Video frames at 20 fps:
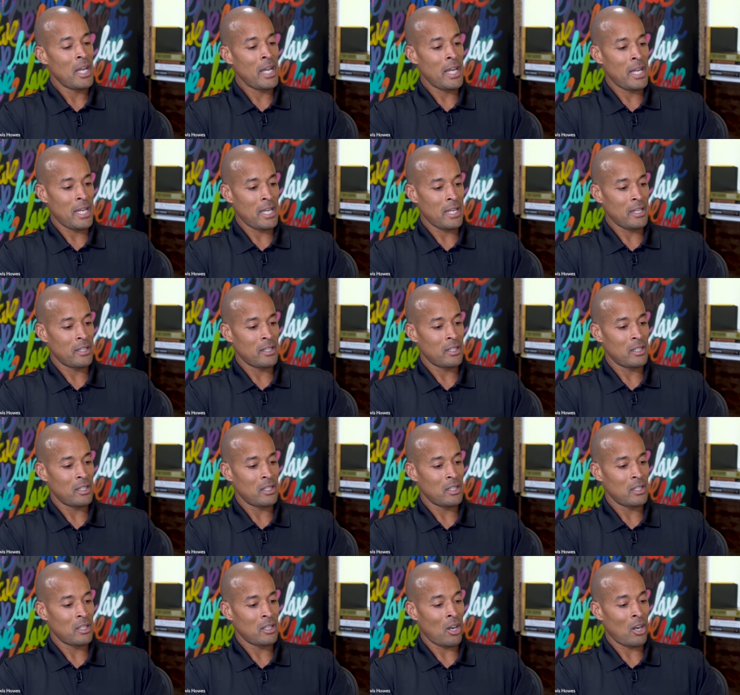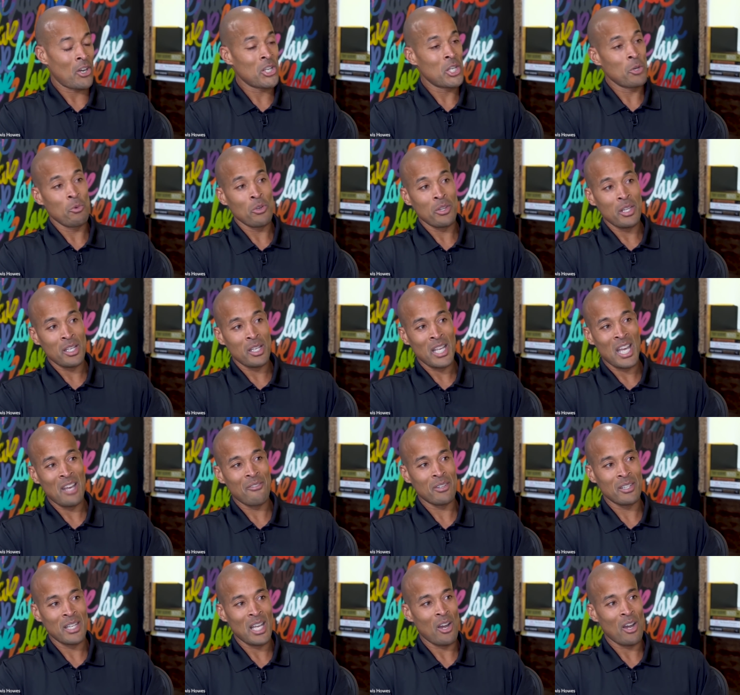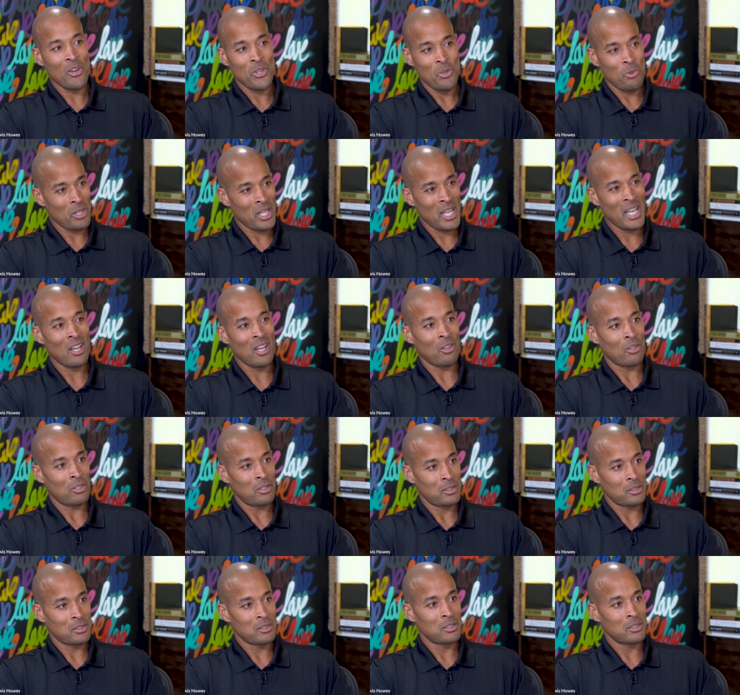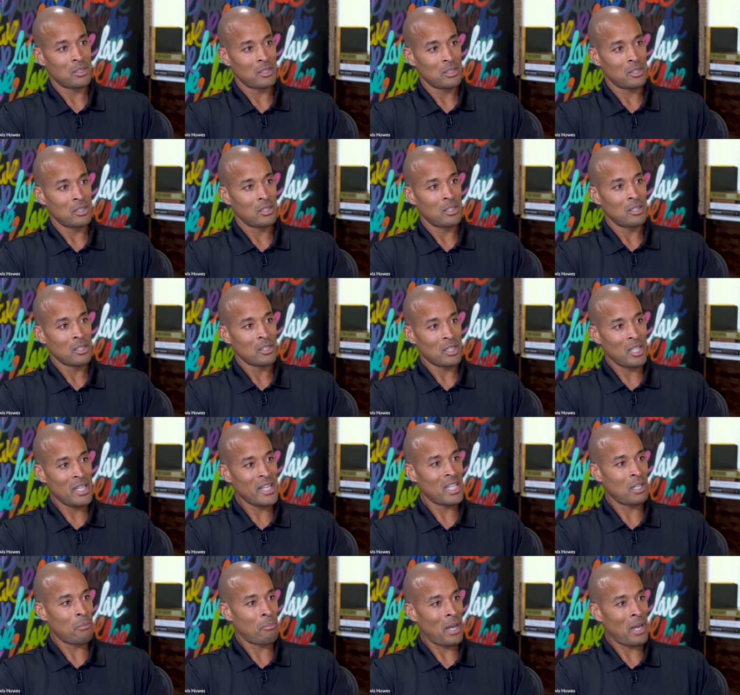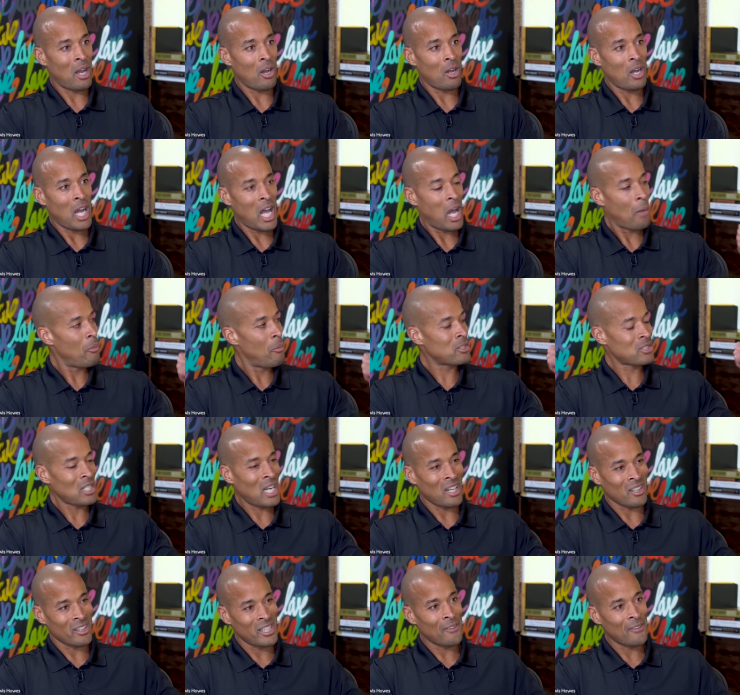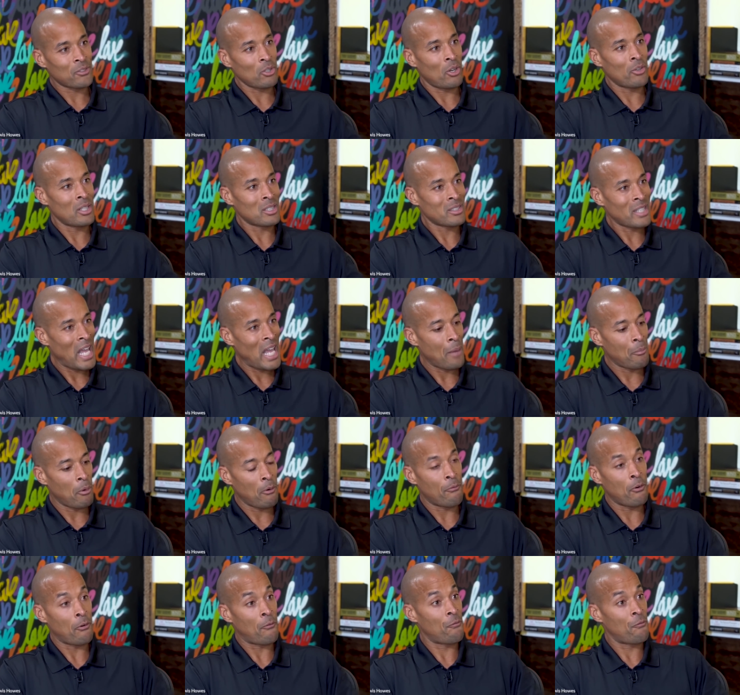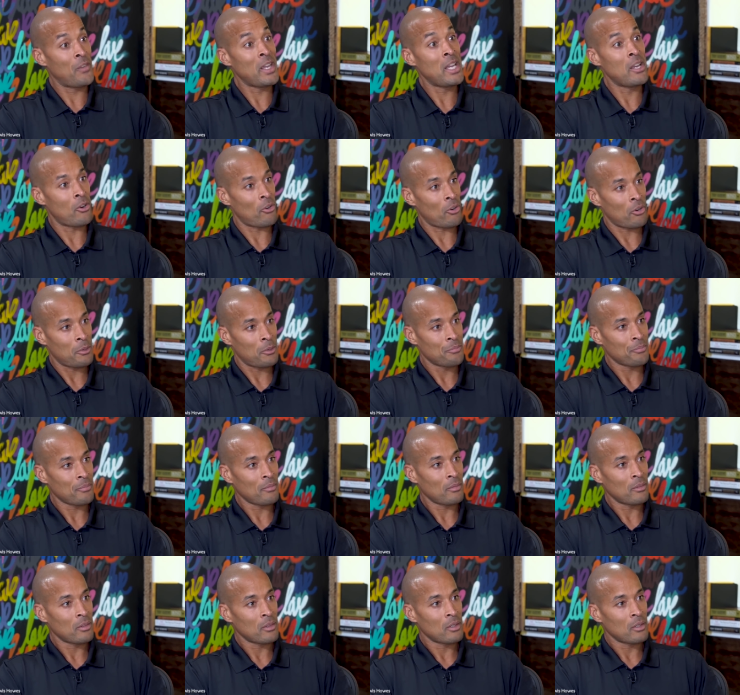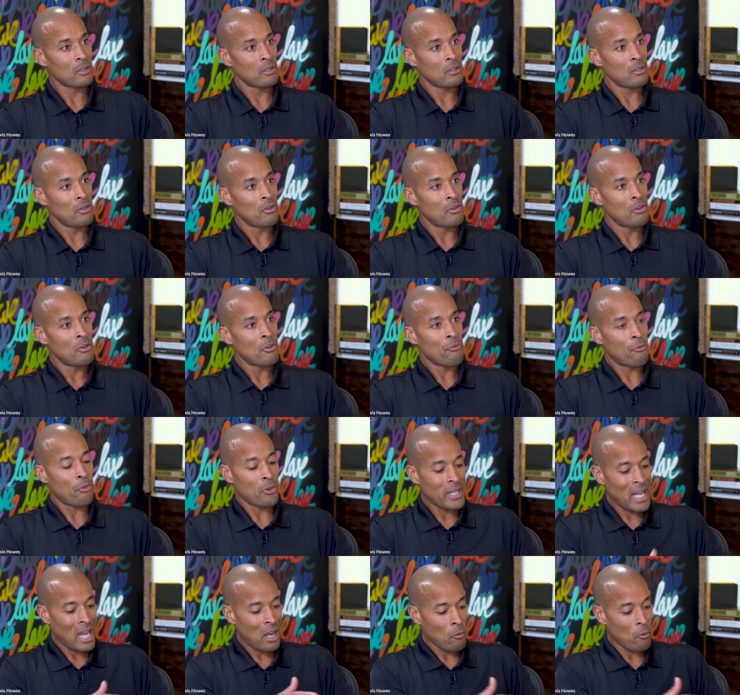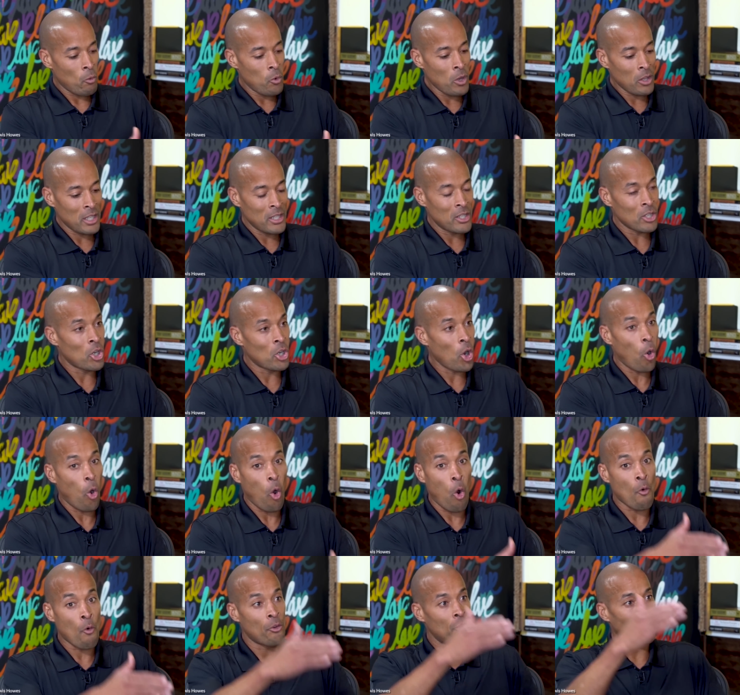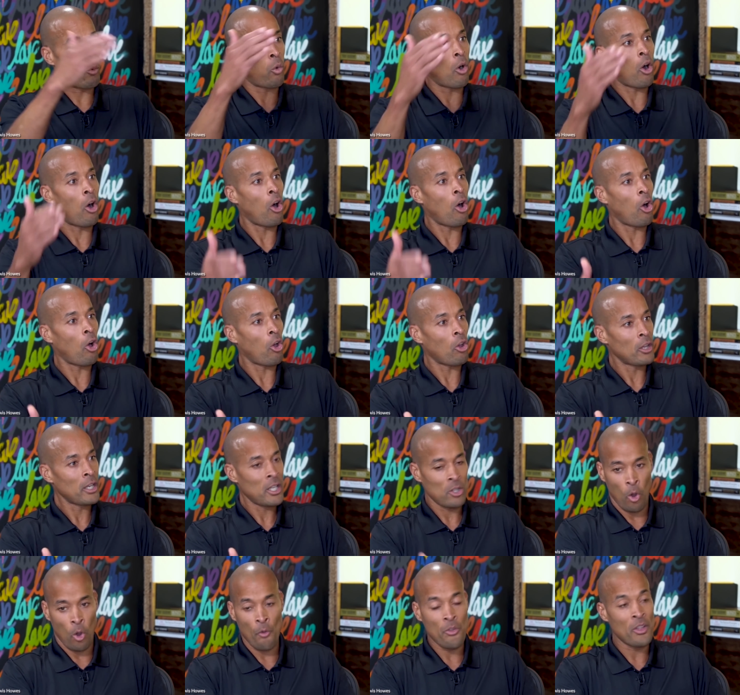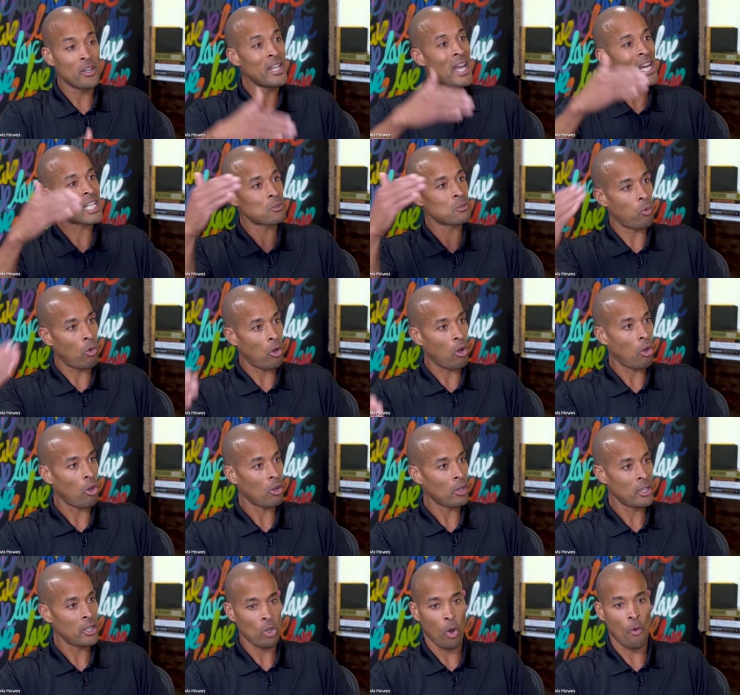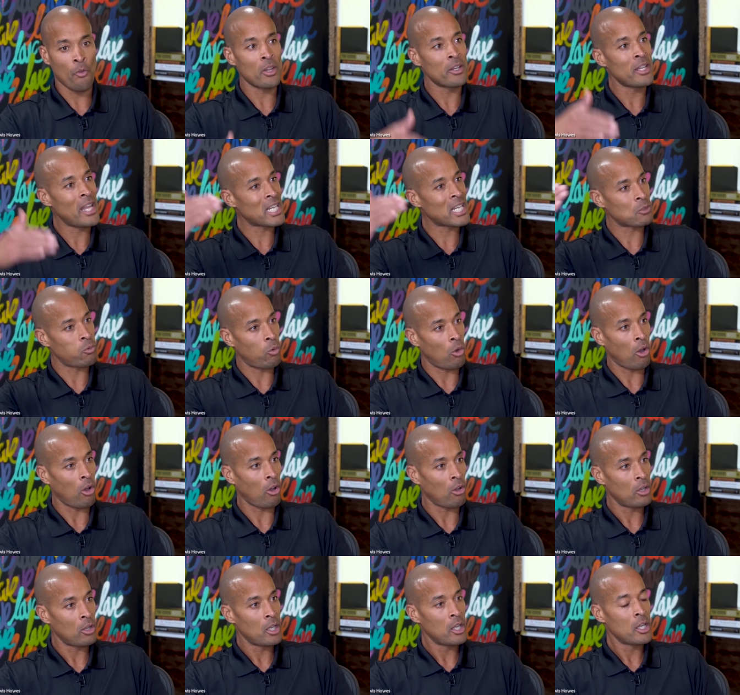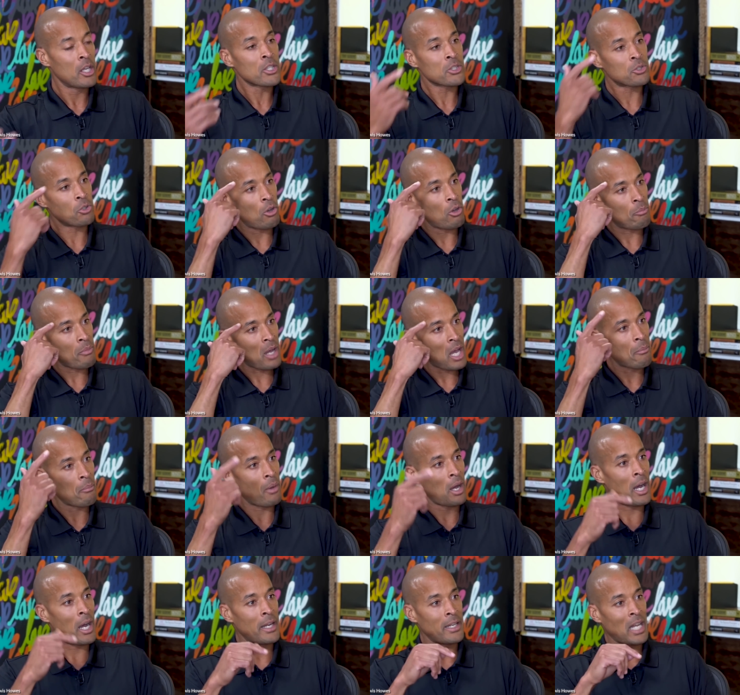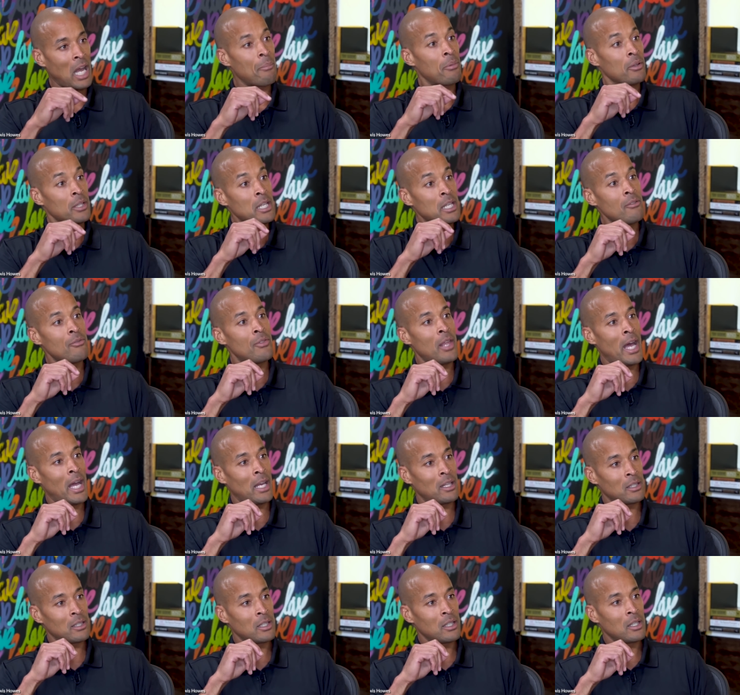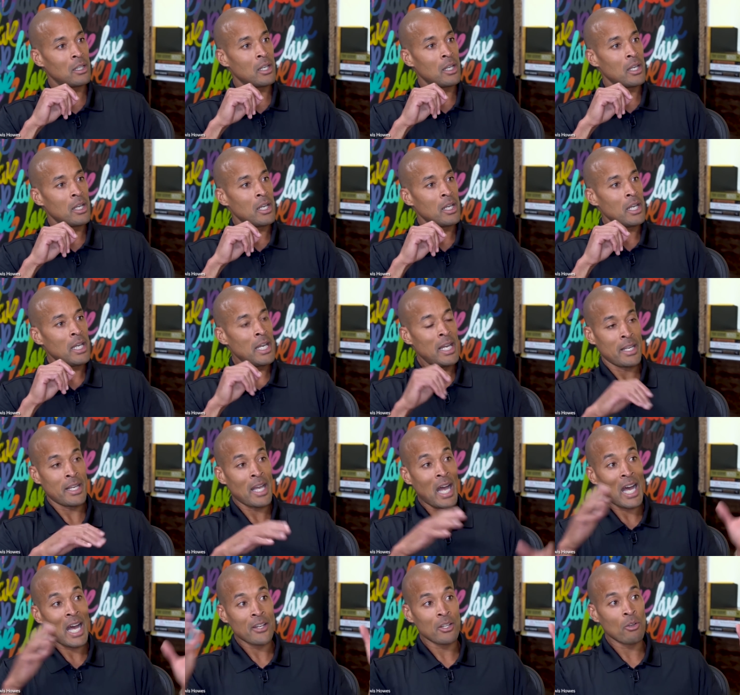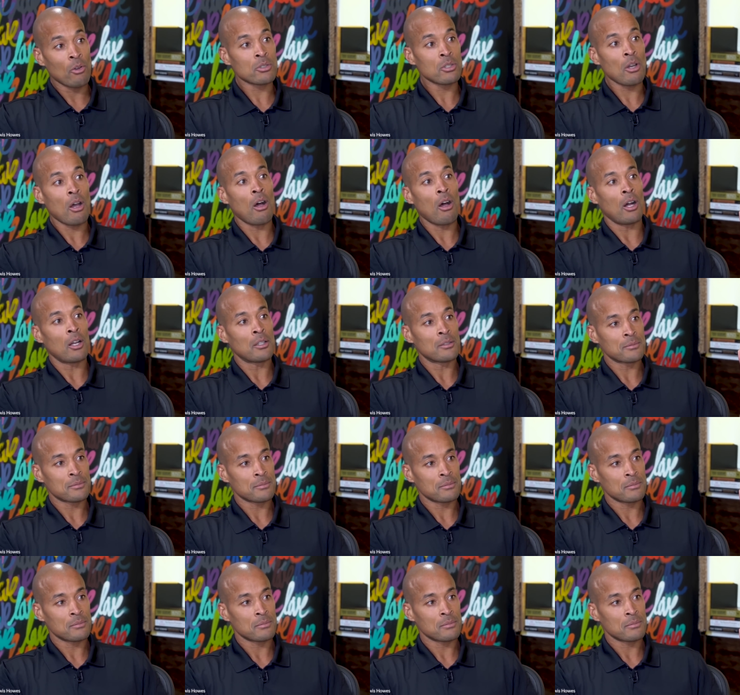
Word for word: And are you really in heaven now? Or are you in hell? Mm. Thinking about how much I left on the table for fear, for not willing to go over the wall and over the next wall and over the next wall. So in my mind, I believe that. And God knows all.